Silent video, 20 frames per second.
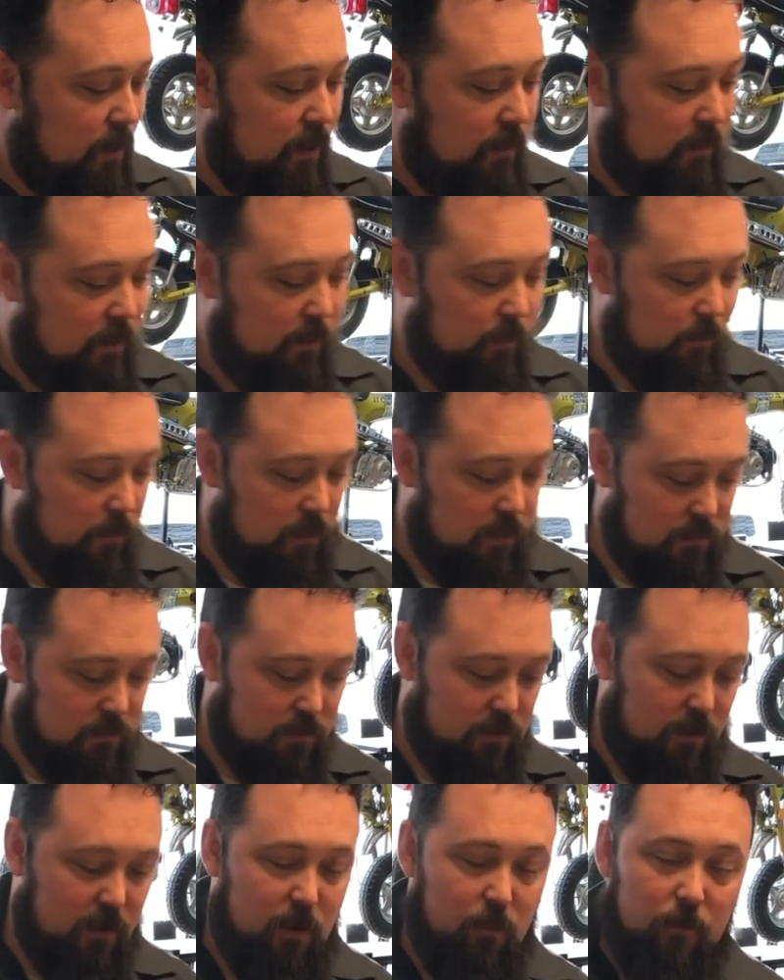The kit will
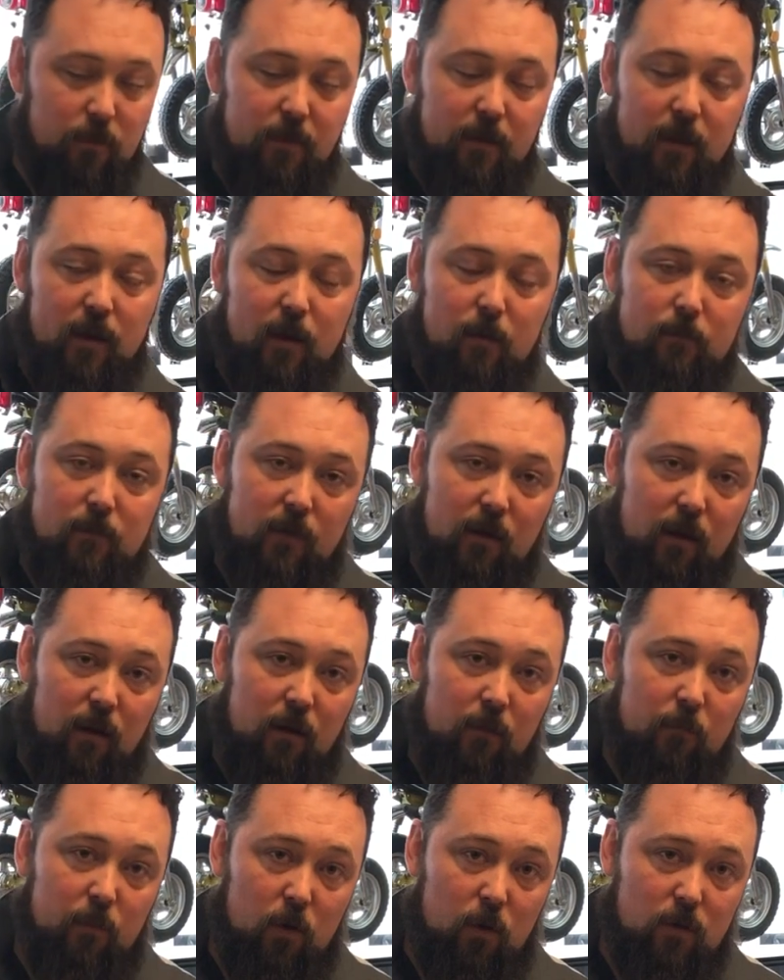also come with the
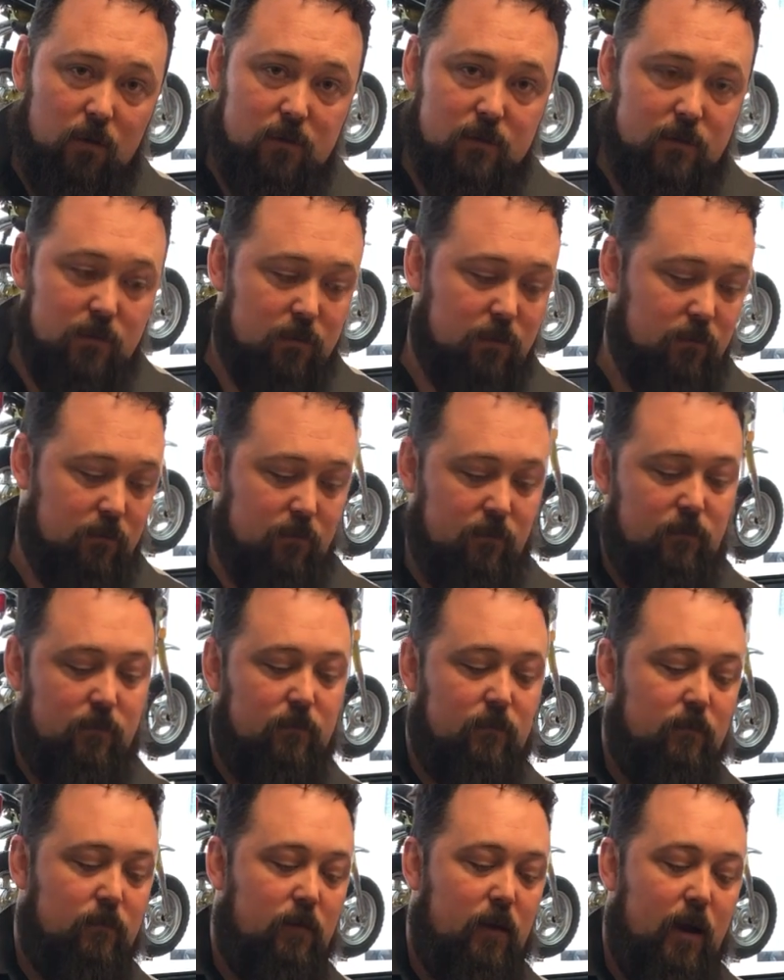M10 bolts
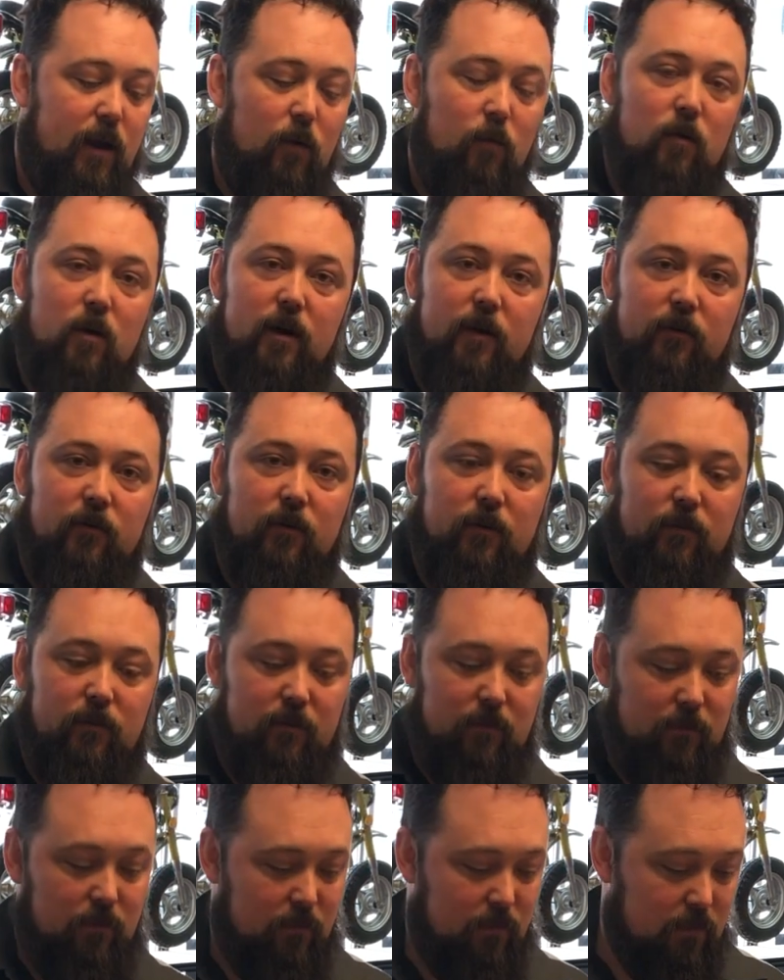and
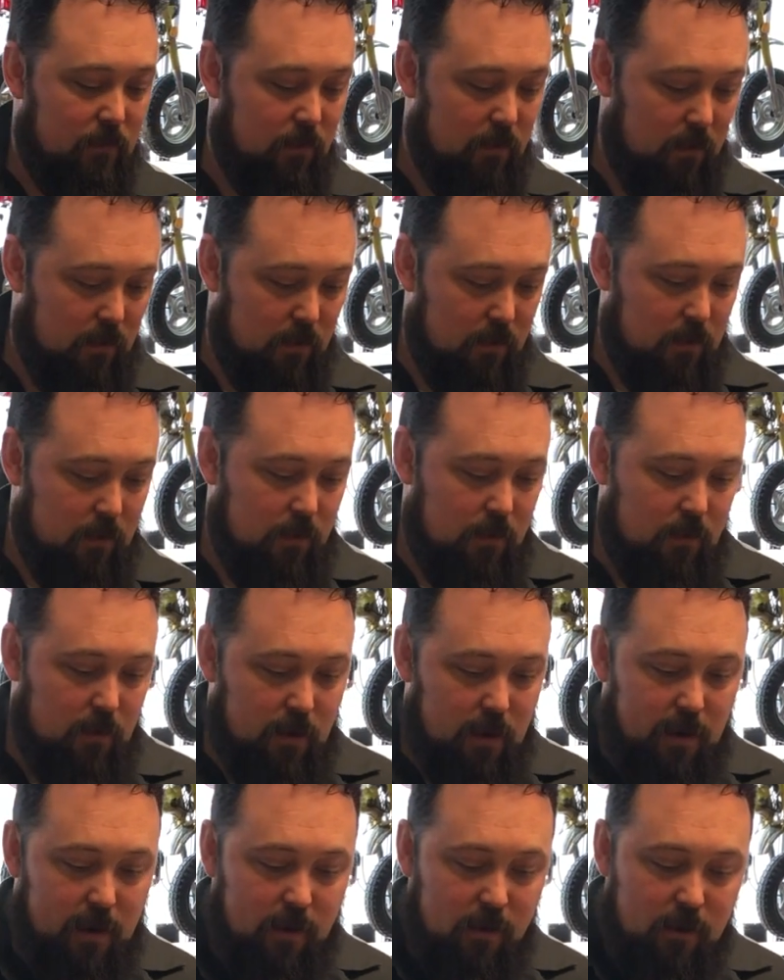washers.
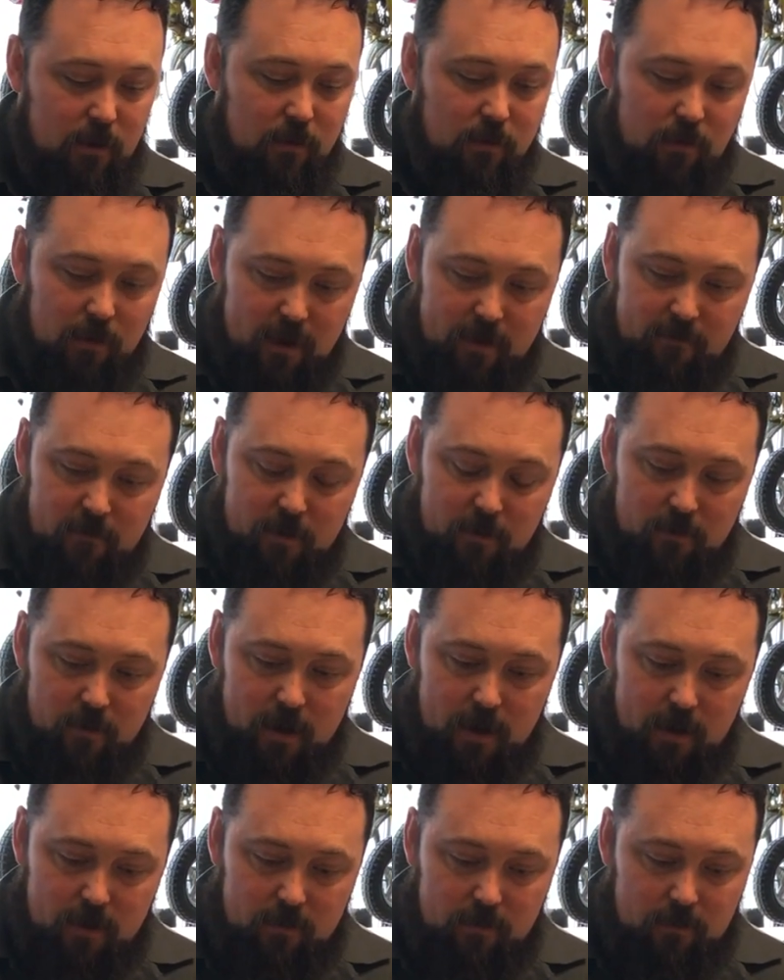You get your left and
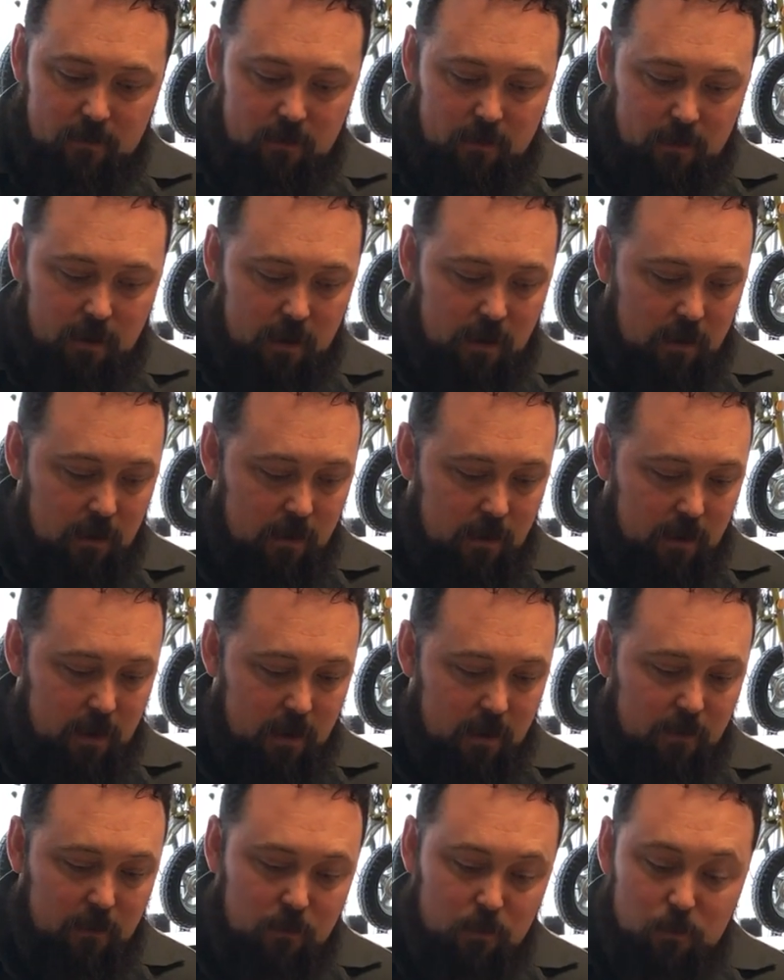right, and
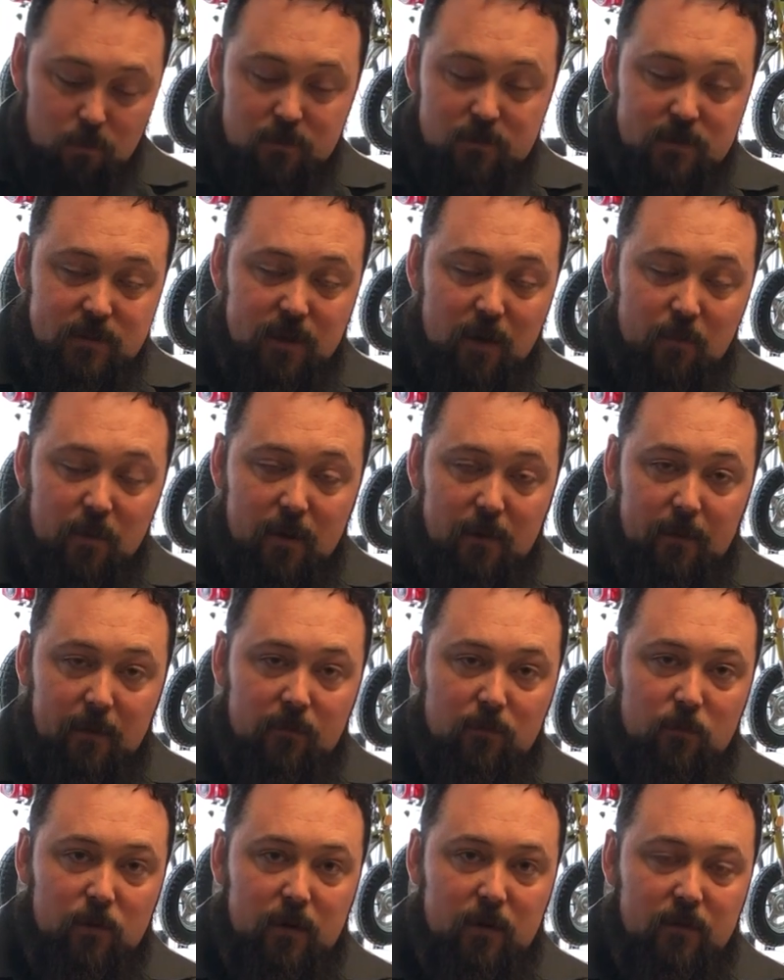the coolest thing about
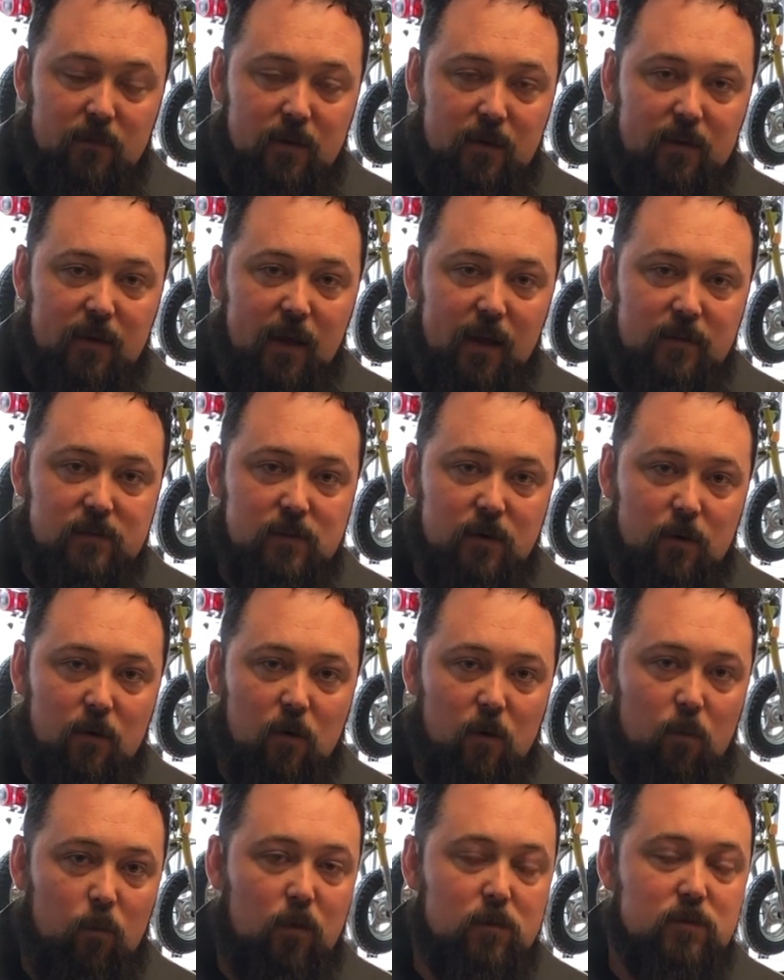this one is it takes
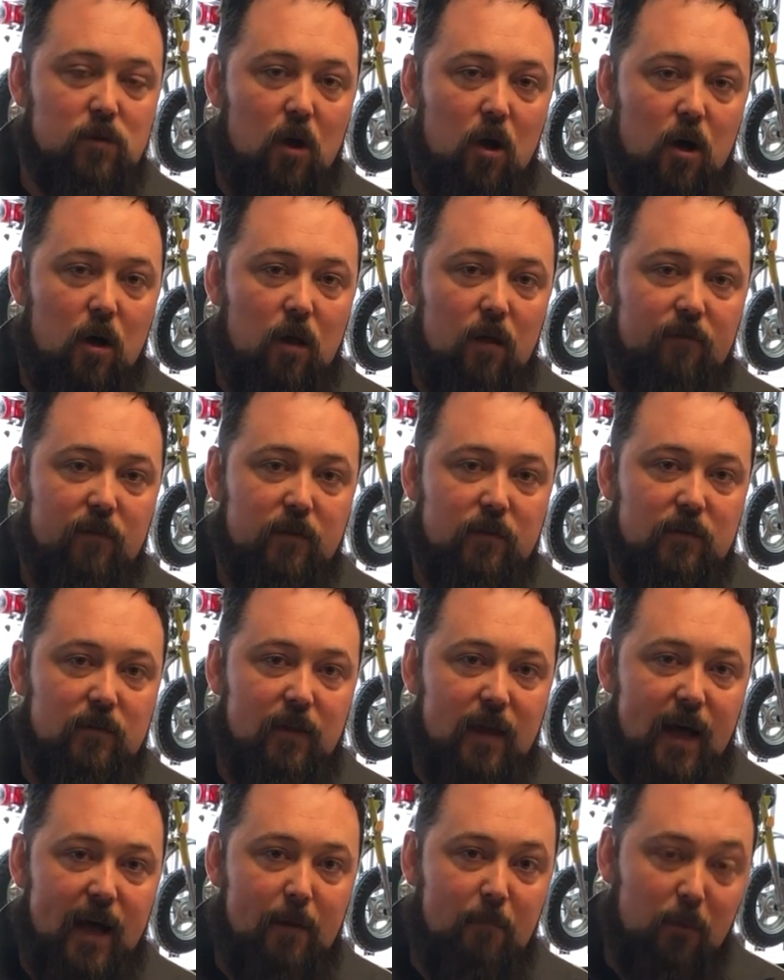out almost all the
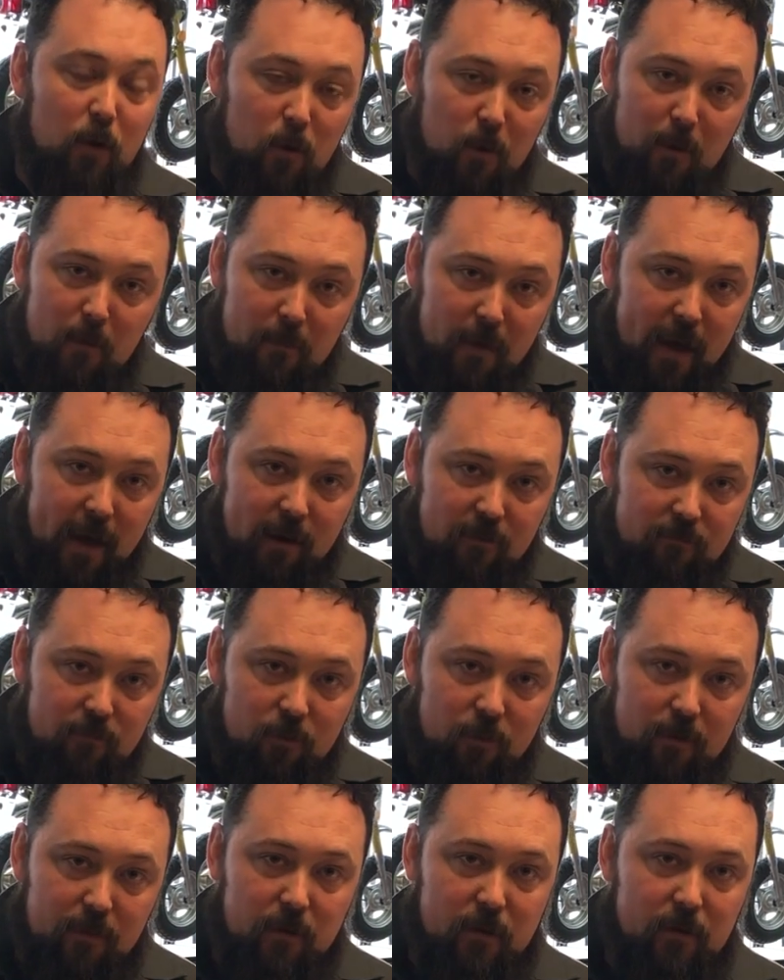slop going back and
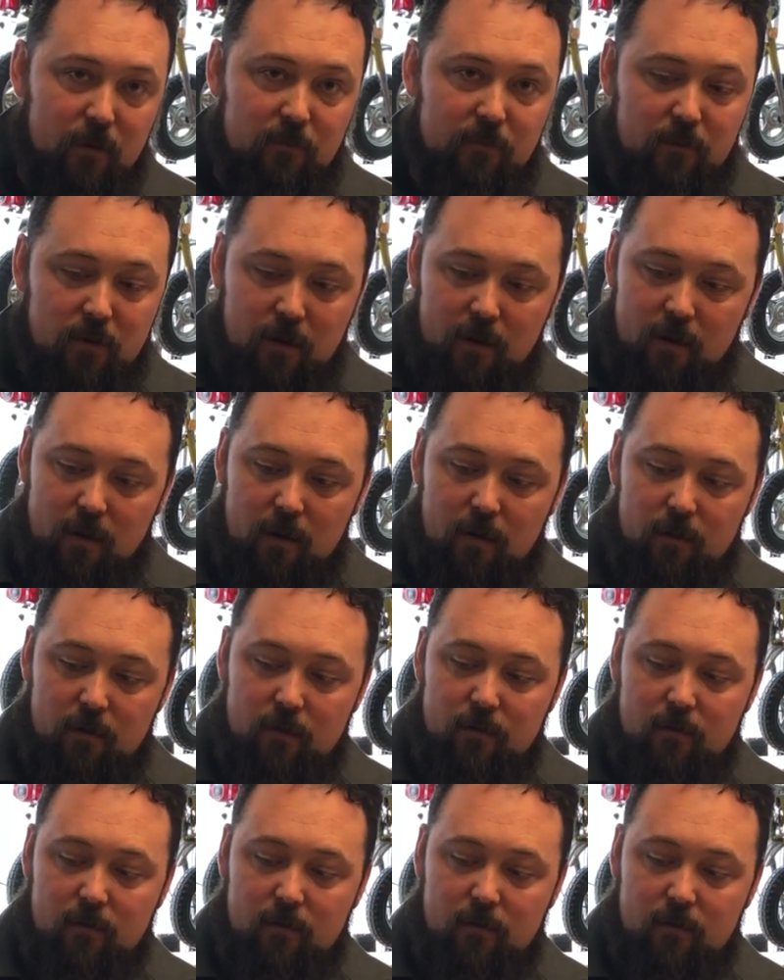forth on your front end.